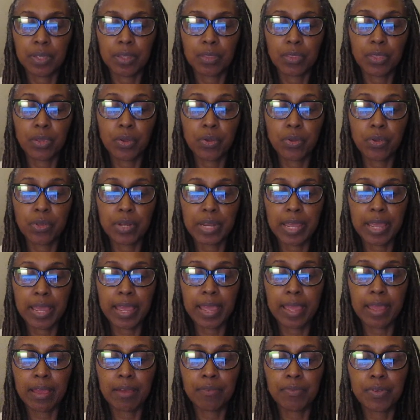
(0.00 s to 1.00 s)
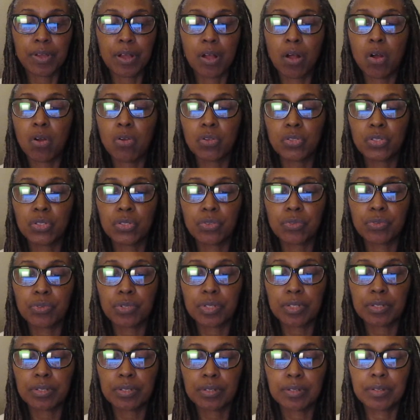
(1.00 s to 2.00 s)
Third, I have
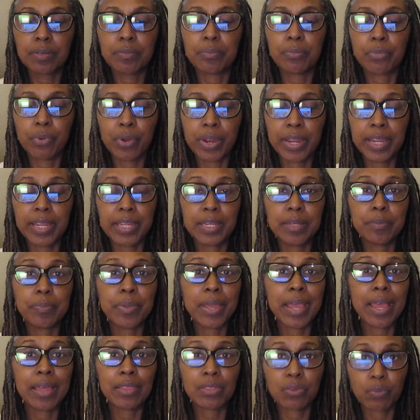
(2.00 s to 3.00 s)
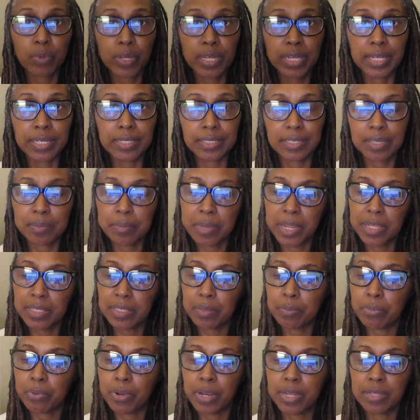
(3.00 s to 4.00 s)
altered brain pathways. It makes
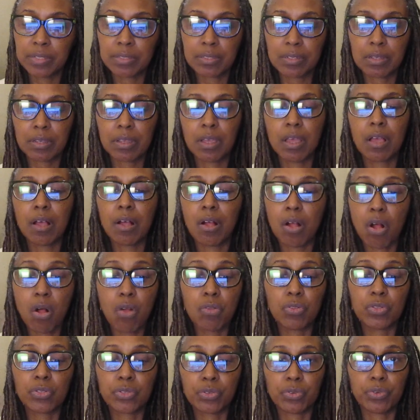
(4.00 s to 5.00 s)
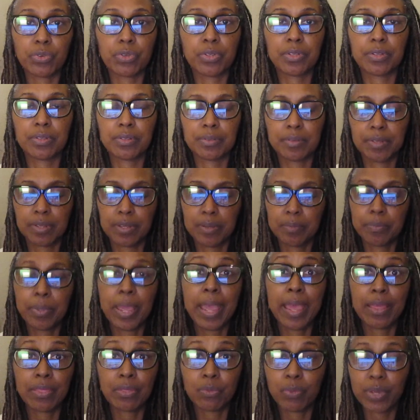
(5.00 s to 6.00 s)
the brain's altered
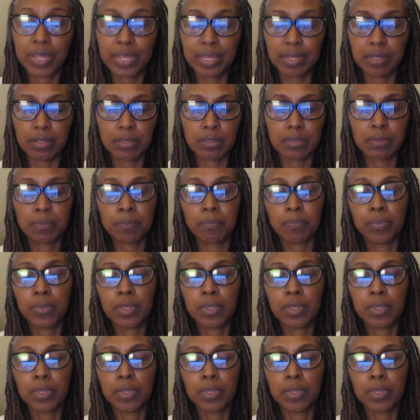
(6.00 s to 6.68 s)
pathways.